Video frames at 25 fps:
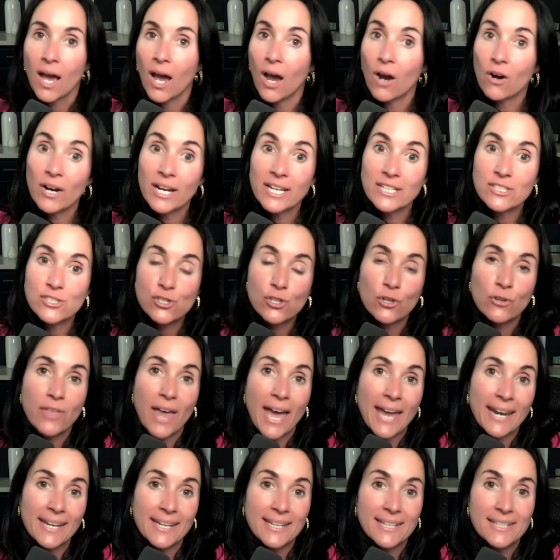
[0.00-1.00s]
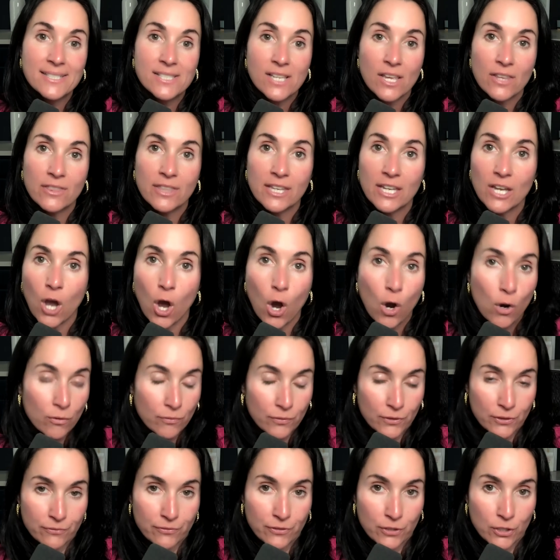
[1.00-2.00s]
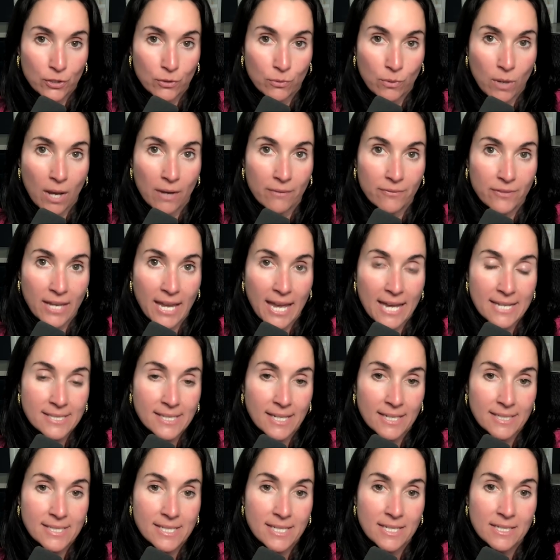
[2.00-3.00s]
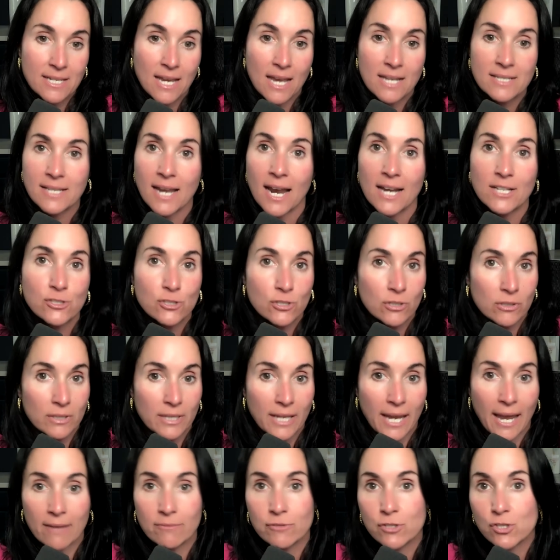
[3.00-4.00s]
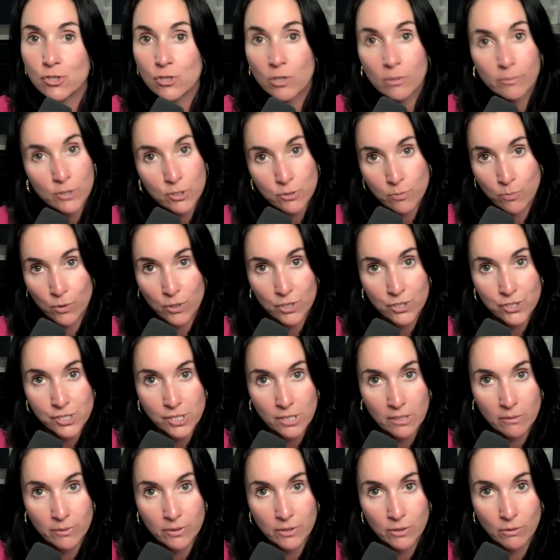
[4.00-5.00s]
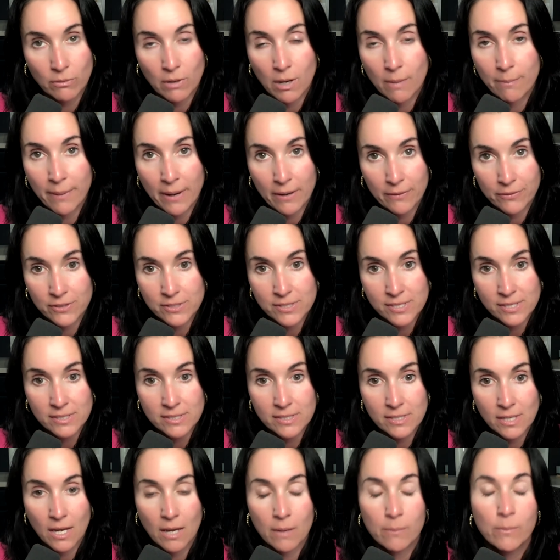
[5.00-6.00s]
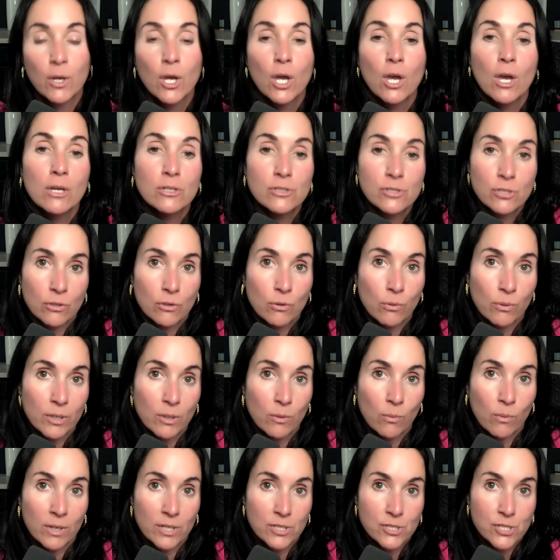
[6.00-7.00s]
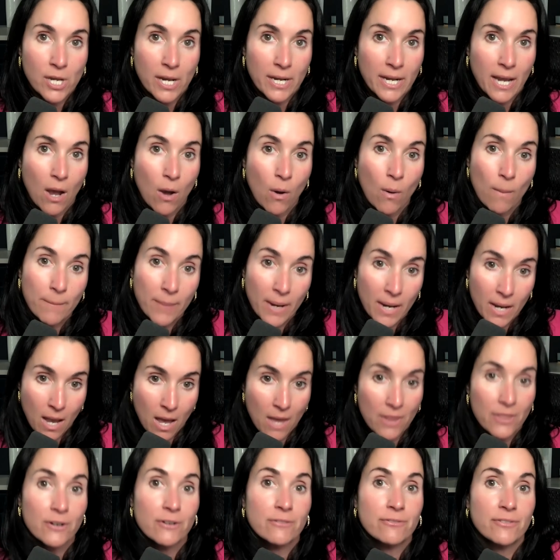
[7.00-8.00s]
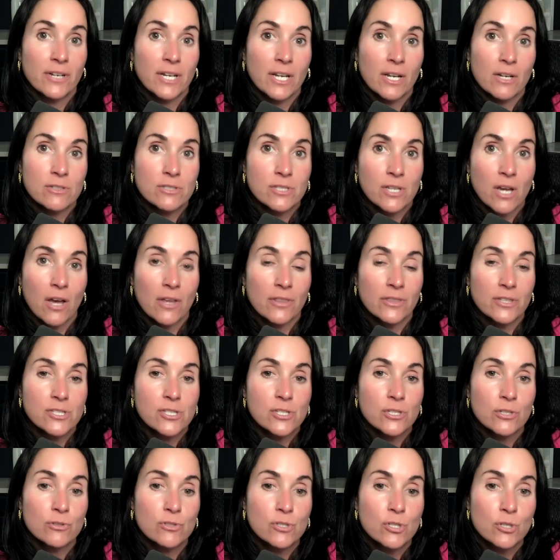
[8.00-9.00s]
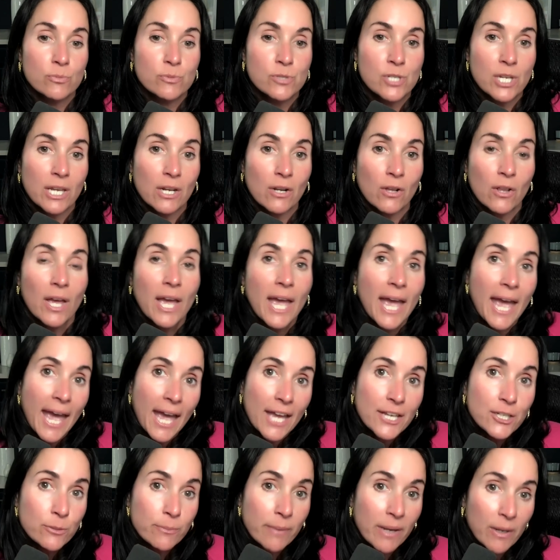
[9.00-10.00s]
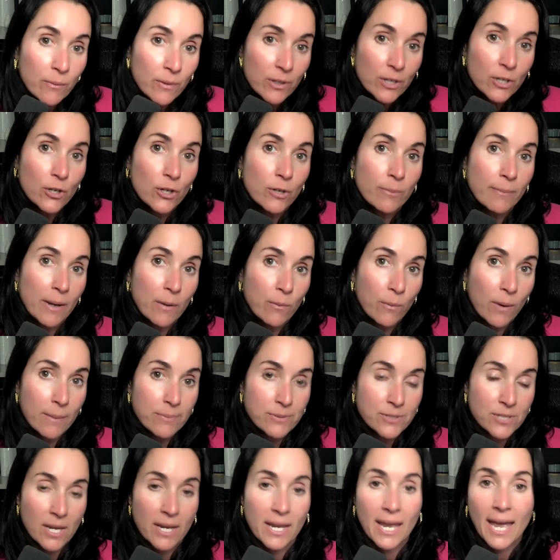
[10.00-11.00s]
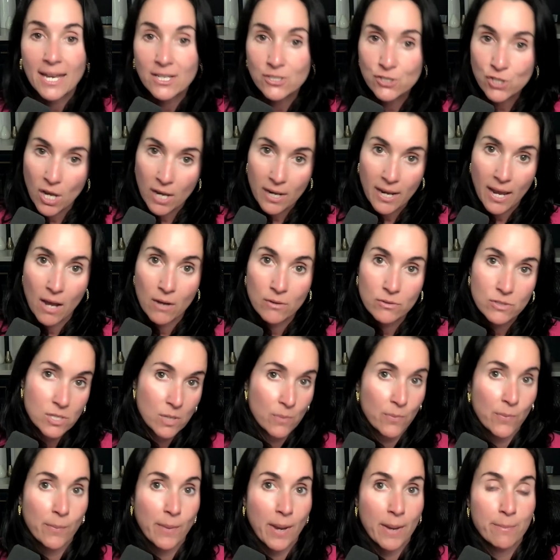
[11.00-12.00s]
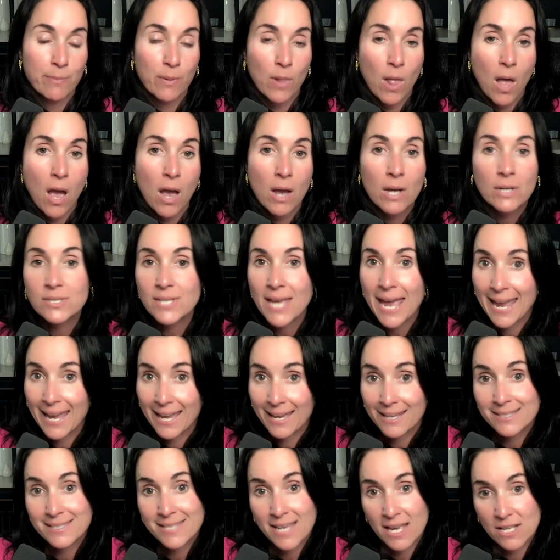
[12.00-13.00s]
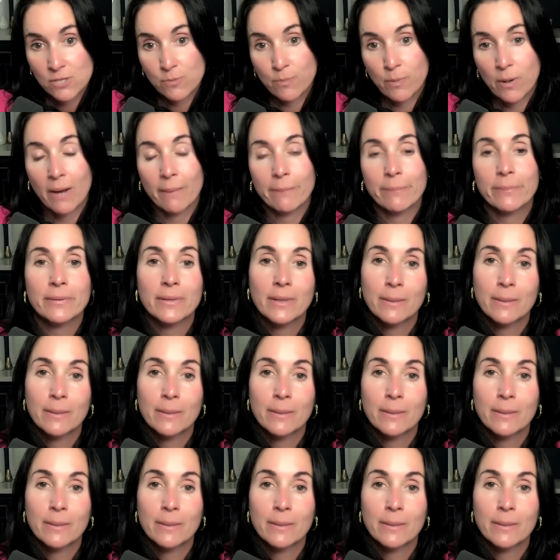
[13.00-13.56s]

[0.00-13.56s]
All right, so that is the overview of the SAT test. I certainly have so much more to share with you about this exam. So you're going to want to check out my other videos on this YouTube channel. And you may want to go to my website and check out some of my blogs and test prep.